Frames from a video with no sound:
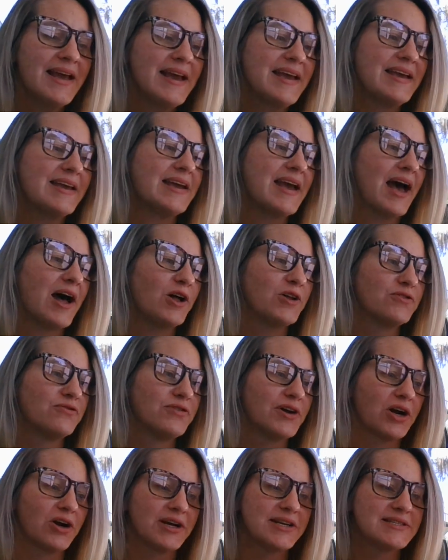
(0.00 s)
He held
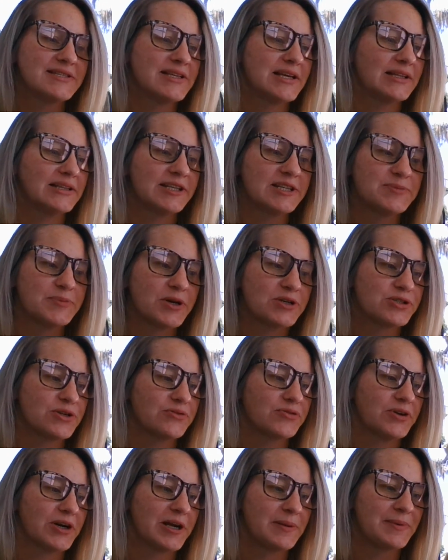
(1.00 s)
very still in his picture
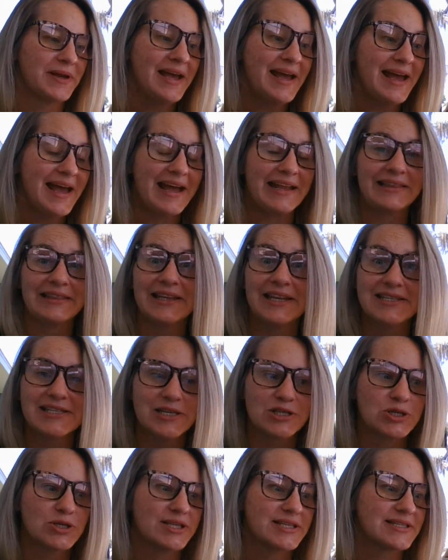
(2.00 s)
frame and
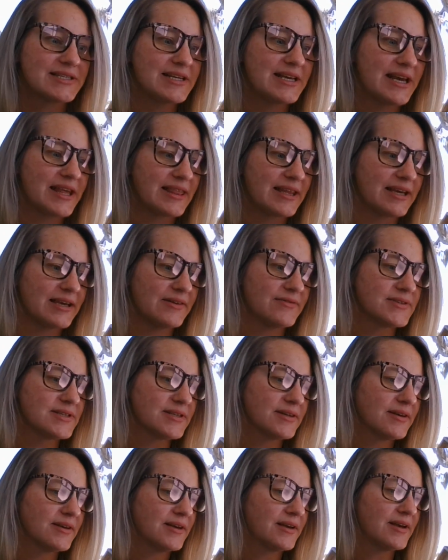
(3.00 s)
listened to the sneak thieves.
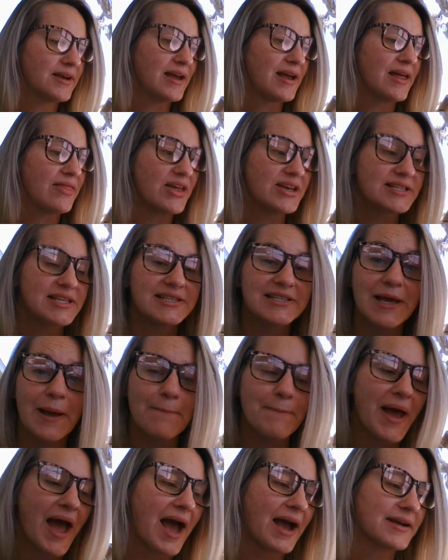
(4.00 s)
"This is it,
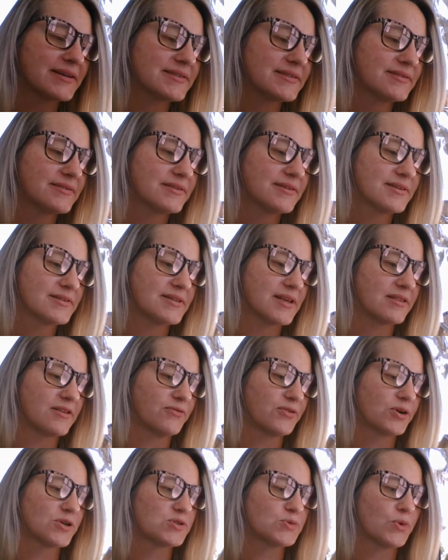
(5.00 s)
Max," said the
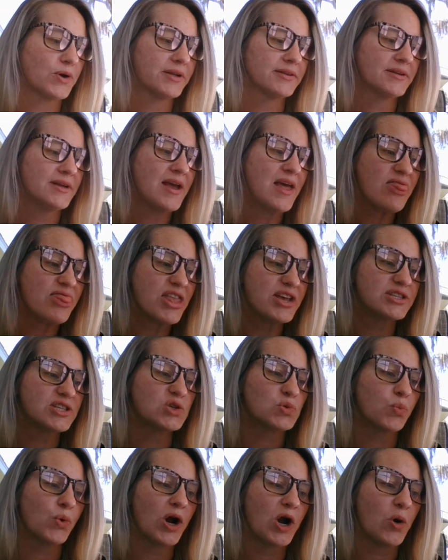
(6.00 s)
first one. "This
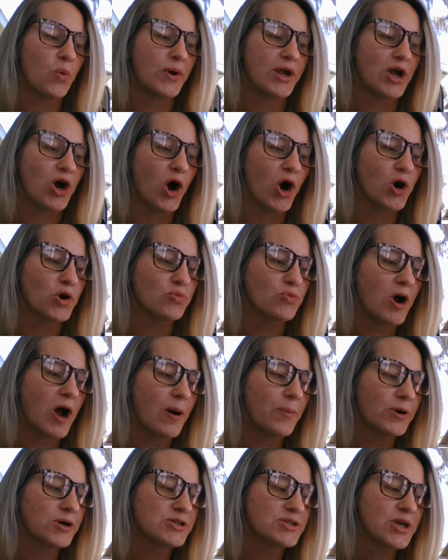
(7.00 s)
is where we art
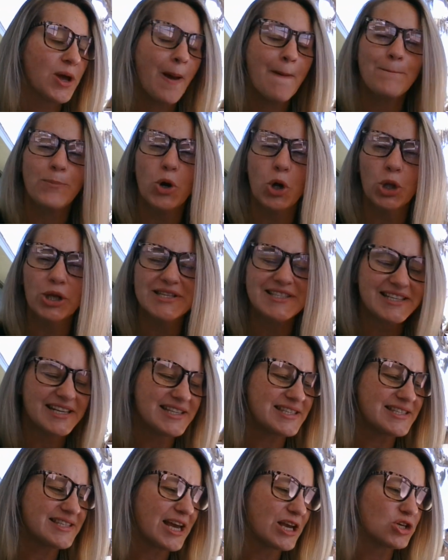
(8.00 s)
robbers pull a
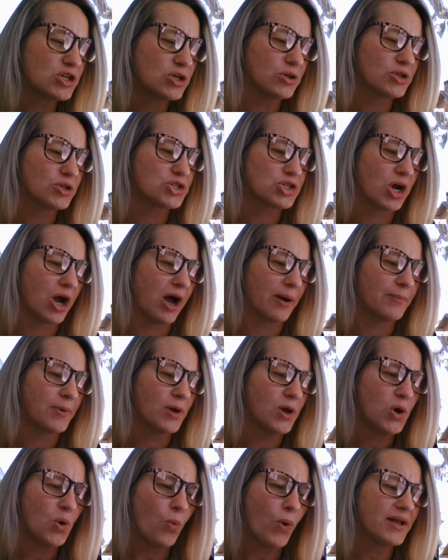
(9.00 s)
sensational job
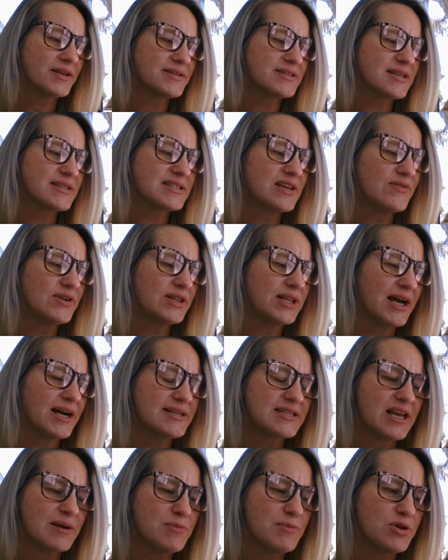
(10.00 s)
whilst the
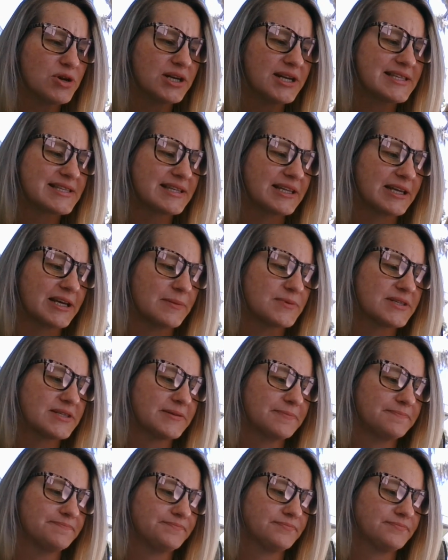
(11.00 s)
civilized community sleeps."